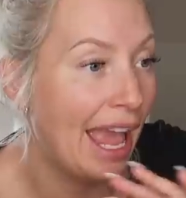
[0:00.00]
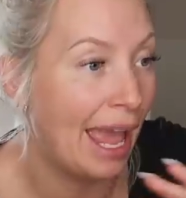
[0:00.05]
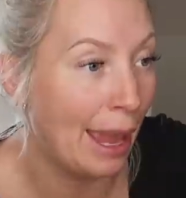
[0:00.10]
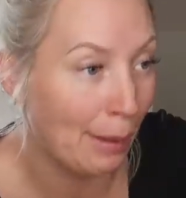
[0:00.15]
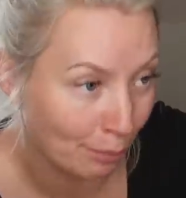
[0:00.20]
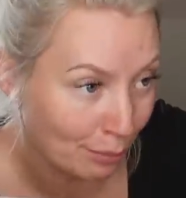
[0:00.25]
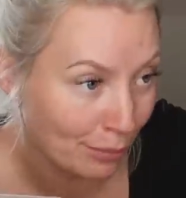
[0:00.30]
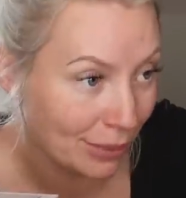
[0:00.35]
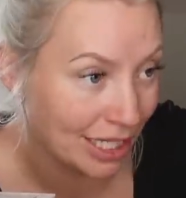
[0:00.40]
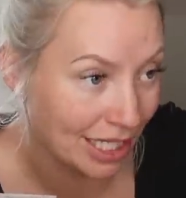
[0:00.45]

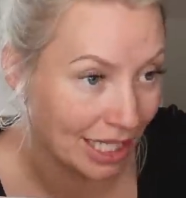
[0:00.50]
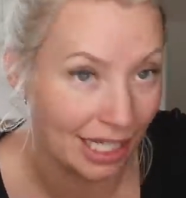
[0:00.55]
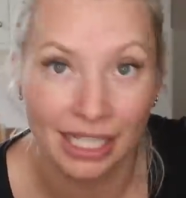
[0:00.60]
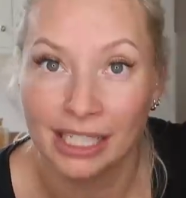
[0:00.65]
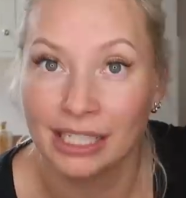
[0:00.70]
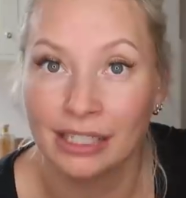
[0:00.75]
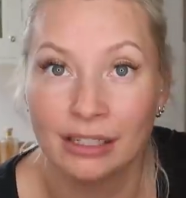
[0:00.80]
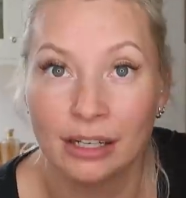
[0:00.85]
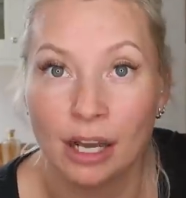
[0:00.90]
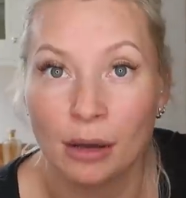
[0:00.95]

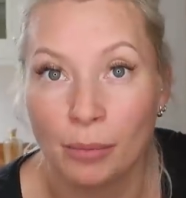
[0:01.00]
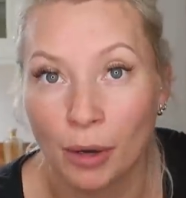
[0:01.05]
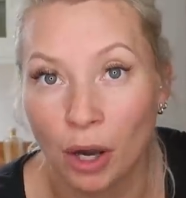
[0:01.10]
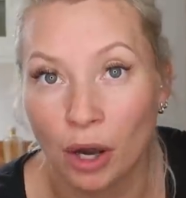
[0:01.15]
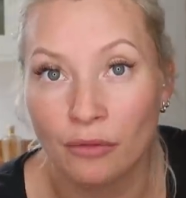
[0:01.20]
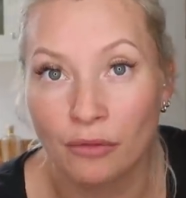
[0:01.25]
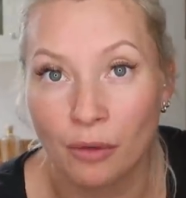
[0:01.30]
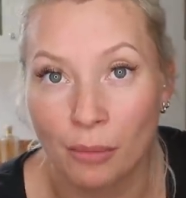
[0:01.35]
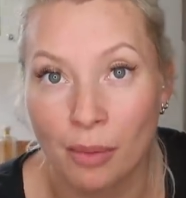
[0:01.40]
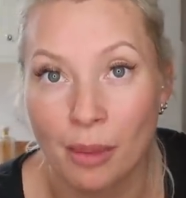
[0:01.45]
empty
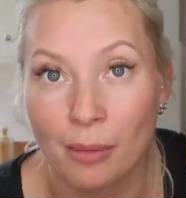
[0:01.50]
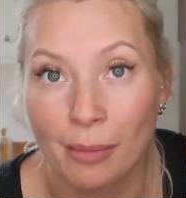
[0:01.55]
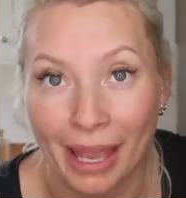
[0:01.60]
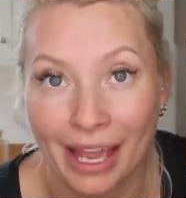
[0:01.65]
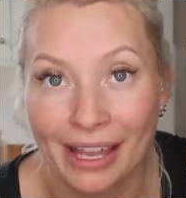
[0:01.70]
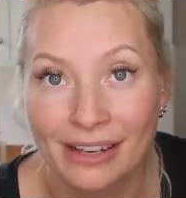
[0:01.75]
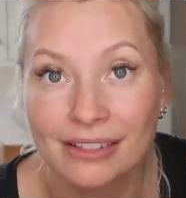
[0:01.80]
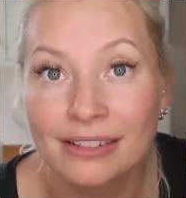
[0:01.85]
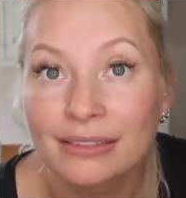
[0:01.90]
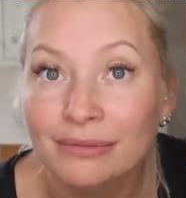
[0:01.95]
apart from the
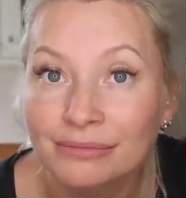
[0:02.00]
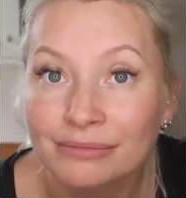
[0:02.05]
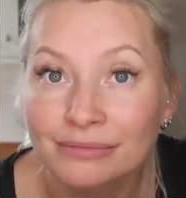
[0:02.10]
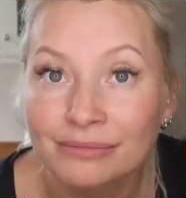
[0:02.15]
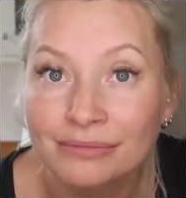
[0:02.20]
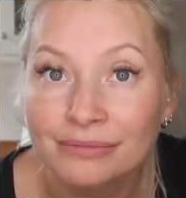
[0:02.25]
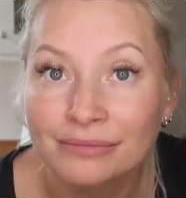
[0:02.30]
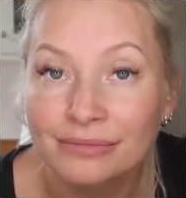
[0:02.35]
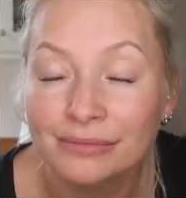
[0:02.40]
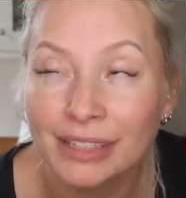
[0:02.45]
bed
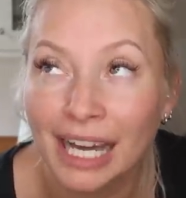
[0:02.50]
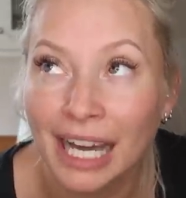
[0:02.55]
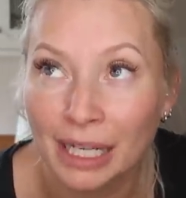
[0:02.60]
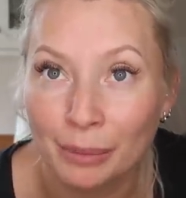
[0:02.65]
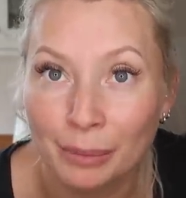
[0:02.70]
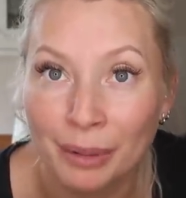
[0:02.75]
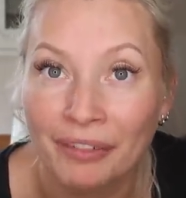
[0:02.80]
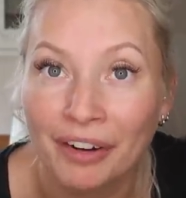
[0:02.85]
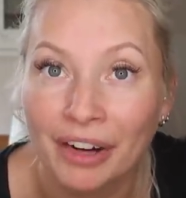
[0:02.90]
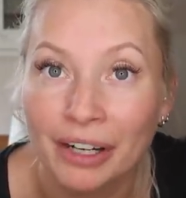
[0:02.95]

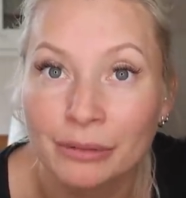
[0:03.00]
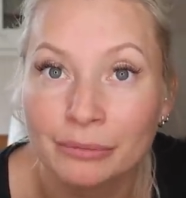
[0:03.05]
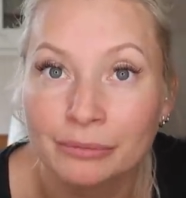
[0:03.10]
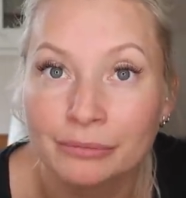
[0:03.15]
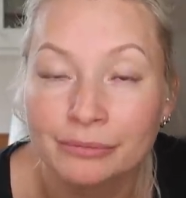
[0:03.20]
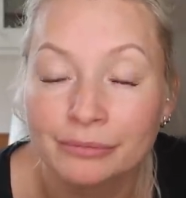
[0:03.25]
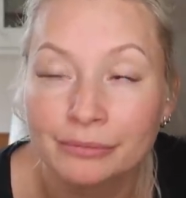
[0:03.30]
and a mirror